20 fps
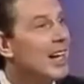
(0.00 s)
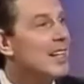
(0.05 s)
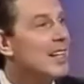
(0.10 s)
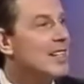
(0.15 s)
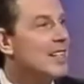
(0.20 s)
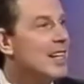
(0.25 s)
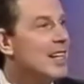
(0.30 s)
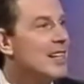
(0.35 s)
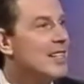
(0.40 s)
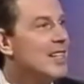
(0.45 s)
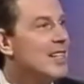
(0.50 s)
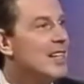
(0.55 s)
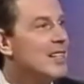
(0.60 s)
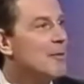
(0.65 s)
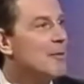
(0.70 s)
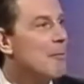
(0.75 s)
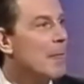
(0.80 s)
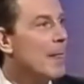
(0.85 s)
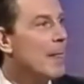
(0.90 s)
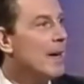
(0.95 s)
thing I'd say is
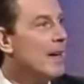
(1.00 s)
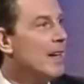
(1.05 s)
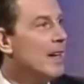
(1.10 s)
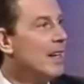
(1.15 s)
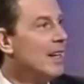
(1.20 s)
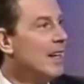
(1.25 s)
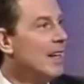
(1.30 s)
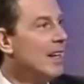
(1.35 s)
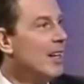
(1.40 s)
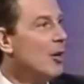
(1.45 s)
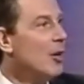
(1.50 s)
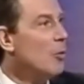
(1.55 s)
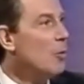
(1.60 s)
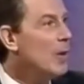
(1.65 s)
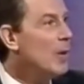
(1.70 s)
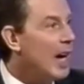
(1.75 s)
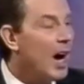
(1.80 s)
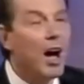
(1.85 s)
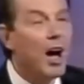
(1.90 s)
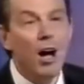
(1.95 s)
this.
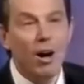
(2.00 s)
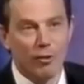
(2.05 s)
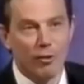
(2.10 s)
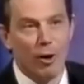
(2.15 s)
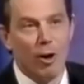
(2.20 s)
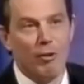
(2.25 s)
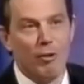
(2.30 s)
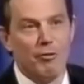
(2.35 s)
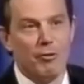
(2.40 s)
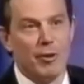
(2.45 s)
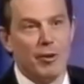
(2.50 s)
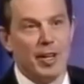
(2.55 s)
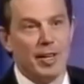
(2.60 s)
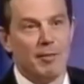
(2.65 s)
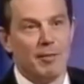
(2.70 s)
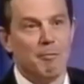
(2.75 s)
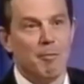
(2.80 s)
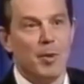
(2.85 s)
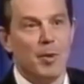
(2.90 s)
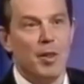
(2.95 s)
We are
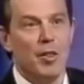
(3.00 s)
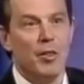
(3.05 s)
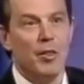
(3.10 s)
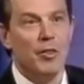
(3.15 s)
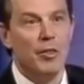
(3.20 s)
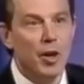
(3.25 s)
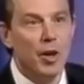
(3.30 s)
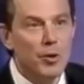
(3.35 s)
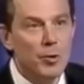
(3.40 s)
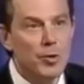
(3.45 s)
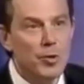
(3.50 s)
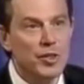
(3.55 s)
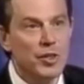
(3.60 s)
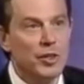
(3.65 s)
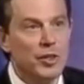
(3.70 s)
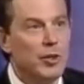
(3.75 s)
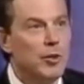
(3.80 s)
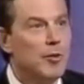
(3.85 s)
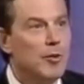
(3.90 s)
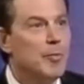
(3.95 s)
offering those
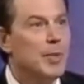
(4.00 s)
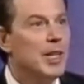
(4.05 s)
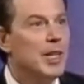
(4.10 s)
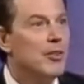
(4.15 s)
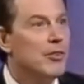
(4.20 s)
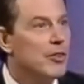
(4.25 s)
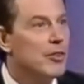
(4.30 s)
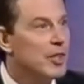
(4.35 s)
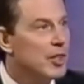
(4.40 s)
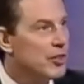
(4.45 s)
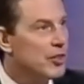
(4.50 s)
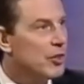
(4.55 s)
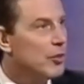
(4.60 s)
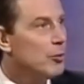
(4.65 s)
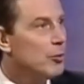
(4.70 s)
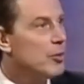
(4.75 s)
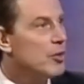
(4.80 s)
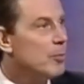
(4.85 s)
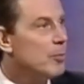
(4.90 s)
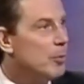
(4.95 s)
who have been
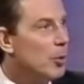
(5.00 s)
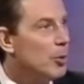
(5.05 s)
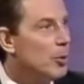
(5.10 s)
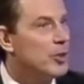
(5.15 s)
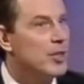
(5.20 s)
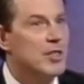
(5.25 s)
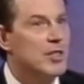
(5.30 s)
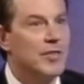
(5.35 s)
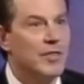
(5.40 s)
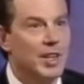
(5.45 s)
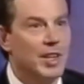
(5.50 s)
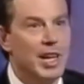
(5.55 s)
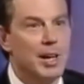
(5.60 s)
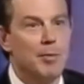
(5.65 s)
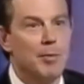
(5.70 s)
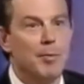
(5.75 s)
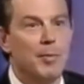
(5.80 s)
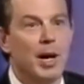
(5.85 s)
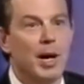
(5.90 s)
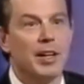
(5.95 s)
traditional supporters of the
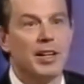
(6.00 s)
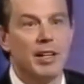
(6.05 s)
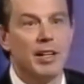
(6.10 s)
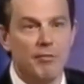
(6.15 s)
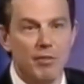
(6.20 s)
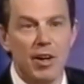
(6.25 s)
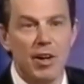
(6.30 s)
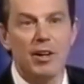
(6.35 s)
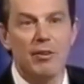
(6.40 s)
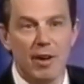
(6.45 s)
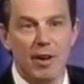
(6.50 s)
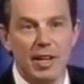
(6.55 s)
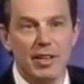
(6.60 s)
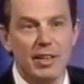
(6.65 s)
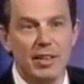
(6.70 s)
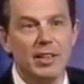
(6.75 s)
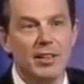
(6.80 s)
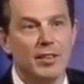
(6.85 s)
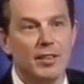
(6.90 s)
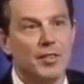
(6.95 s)
Labour Party a very
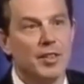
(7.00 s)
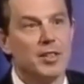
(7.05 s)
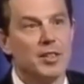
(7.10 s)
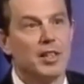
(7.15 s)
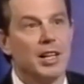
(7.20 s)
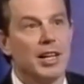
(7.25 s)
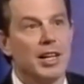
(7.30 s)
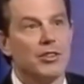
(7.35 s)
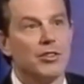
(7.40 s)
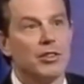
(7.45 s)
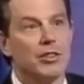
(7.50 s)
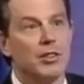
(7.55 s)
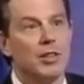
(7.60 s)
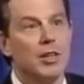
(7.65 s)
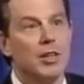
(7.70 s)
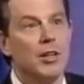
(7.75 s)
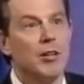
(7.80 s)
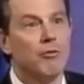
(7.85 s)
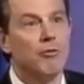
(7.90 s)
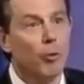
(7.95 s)
great deal in this election.
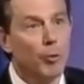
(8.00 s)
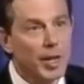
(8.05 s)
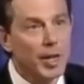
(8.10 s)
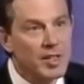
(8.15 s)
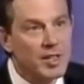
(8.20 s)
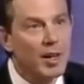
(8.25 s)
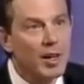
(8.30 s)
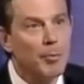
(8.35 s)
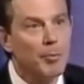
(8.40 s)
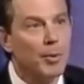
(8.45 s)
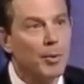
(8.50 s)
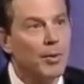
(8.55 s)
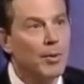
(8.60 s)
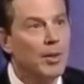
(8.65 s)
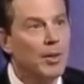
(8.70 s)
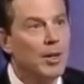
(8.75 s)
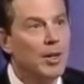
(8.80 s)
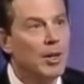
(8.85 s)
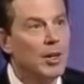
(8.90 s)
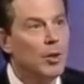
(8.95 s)
For
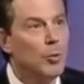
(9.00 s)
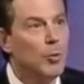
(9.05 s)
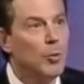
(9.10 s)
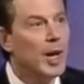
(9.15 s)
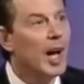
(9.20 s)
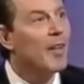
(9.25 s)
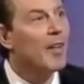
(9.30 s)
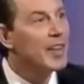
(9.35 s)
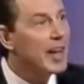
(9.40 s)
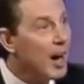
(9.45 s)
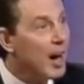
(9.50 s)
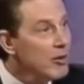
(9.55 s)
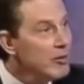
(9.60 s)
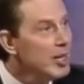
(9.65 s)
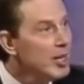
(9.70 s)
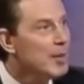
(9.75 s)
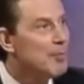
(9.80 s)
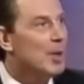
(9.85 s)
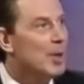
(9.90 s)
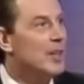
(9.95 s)
example, we are the
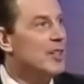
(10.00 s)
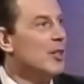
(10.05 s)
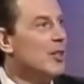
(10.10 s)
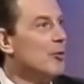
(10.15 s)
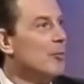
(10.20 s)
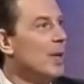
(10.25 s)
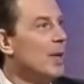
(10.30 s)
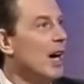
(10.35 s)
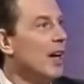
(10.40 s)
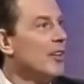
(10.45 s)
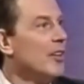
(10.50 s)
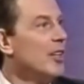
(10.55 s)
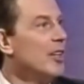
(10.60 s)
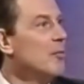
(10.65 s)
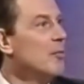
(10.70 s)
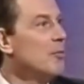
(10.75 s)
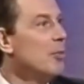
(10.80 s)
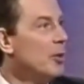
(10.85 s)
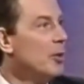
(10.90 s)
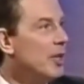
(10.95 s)
only political
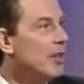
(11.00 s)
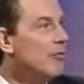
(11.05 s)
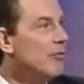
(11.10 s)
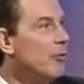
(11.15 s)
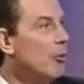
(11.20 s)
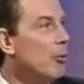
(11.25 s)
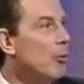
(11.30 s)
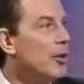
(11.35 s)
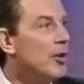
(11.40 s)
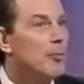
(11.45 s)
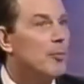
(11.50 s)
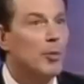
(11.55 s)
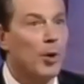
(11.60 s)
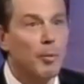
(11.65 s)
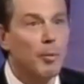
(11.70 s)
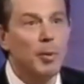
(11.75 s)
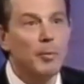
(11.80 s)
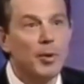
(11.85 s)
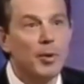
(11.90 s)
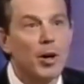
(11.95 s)
party putting forward a
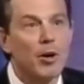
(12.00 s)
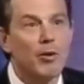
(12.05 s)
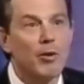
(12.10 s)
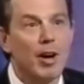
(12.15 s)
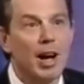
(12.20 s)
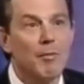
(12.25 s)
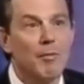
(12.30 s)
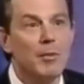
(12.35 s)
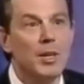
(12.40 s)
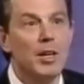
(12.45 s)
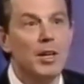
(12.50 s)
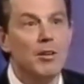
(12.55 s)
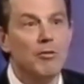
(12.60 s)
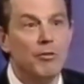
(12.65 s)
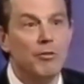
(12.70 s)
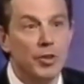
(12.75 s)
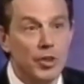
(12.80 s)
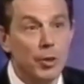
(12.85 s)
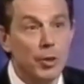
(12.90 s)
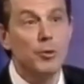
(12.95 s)
proper programme
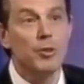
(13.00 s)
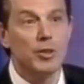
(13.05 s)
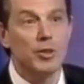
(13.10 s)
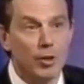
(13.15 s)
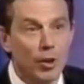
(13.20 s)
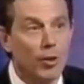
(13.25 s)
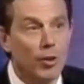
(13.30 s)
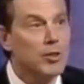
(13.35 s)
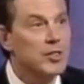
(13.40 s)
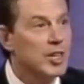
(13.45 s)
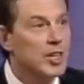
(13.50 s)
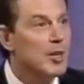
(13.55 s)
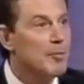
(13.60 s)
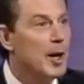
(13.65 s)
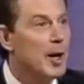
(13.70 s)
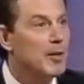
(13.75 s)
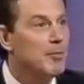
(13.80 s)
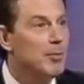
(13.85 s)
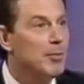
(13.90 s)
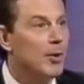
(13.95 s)
for youth and
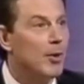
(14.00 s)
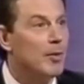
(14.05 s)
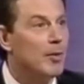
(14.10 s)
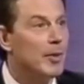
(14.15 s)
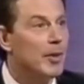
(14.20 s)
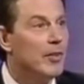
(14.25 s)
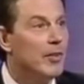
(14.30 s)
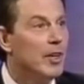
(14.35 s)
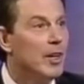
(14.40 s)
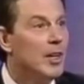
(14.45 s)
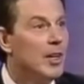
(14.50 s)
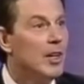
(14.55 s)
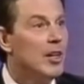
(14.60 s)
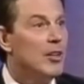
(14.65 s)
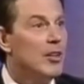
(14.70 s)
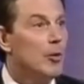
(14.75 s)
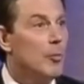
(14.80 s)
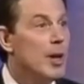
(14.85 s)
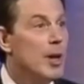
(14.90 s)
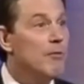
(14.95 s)
long-term unemployment.
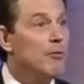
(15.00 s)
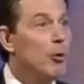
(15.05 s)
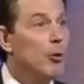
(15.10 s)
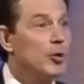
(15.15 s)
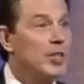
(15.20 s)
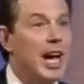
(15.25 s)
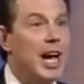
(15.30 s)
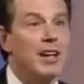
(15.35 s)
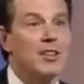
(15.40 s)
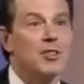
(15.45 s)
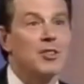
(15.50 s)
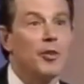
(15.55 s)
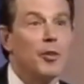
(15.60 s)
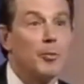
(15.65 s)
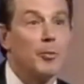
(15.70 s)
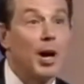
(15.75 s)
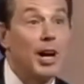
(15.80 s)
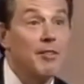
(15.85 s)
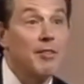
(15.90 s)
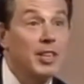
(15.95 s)
The windfall tax on
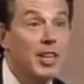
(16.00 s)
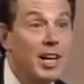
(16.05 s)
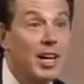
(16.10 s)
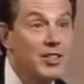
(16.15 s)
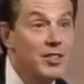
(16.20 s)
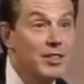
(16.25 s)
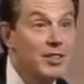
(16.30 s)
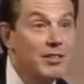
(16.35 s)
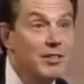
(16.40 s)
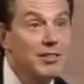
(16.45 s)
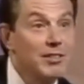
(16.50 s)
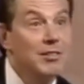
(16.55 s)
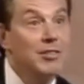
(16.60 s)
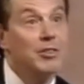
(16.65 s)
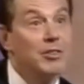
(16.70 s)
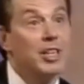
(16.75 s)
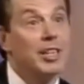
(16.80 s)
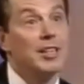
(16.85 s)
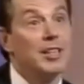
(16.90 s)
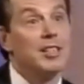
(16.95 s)
the privatised
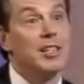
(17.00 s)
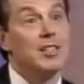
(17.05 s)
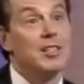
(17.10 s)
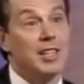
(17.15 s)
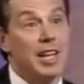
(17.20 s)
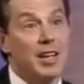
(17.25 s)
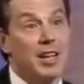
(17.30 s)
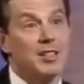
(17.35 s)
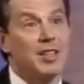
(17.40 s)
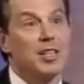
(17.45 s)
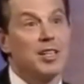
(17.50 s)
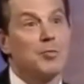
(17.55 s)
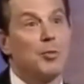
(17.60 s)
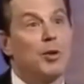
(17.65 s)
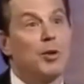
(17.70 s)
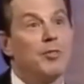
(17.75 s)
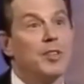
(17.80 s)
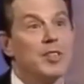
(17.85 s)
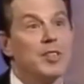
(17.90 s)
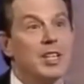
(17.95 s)
utilities, the excess
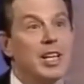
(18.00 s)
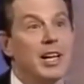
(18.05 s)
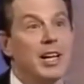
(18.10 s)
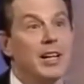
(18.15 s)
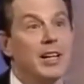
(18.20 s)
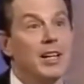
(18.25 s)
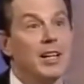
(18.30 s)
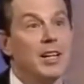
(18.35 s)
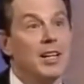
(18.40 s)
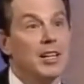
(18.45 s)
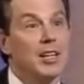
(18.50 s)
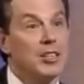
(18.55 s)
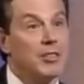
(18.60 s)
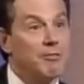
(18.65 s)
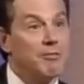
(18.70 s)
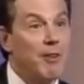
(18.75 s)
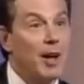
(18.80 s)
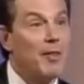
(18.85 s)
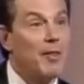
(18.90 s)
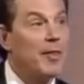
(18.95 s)
profits there,
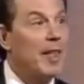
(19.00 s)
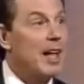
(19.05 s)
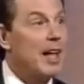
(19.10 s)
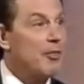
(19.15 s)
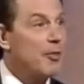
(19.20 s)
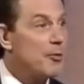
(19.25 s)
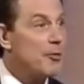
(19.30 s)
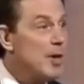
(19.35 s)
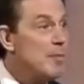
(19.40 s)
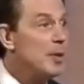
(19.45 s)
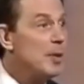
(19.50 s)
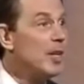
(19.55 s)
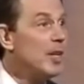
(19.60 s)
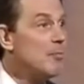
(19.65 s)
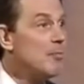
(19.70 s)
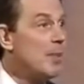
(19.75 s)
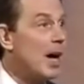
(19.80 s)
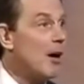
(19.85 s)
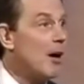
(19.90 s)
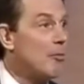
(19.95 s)
to fund that £3
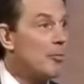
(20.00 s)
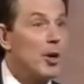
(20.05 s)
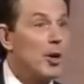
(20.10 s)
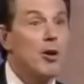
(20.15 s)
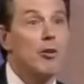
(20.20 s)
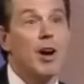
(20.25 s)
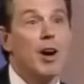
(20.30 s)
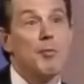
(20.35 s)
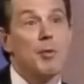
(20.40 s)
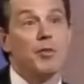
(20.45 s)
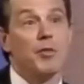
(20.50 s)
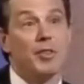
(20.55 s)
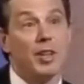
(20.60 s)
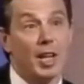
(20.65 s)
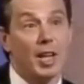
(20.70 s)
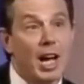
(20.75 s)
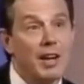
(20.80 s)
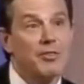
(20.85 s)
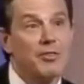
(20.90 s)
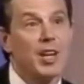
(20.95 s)
billion programme over
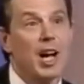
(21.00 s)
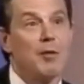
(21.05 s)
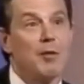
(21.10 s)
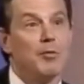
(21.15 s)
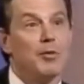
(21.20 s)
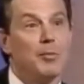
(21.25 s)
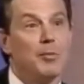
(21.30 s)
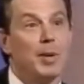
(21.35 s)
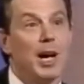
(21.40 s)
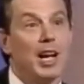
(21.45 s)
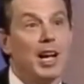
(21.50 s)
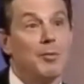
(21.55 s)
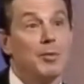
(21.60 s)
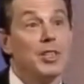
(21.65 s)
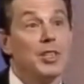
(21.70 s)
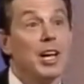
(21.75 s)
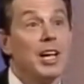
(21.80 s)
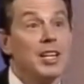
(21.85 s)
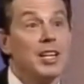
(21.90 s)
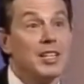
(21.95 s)
the lifetime of the
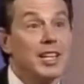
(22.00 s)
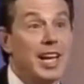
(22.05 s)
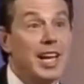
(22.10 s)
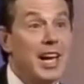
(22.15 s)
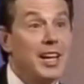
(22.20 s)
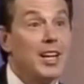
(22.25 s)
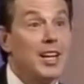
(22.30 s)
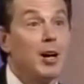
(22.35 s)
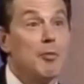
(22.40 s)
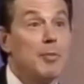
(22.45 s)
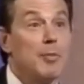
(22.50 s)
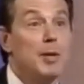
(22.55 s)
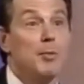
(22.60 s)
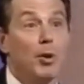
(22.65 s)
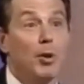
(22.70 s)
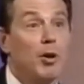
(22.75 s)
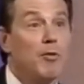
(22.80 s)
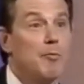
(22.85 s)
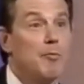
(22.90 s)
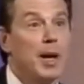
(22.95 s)
Parliament to get young
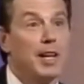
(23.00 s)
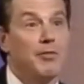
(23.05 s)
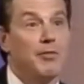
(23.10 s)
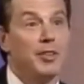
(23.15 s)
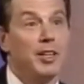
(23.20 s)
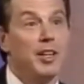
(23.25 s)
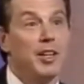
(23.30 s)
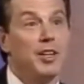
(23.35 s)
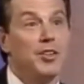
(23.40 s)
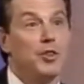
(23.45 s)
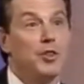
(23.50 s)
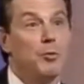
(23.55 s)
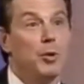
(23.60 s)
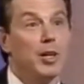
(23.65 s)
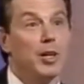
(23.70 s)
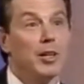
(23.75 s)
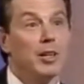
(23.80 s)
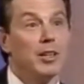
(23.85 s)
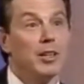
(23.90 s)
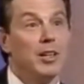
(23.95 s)
people off benefit and into
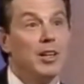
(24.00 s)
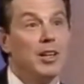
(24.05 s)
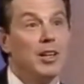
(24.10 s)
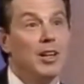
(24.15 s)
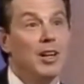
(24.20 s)
work.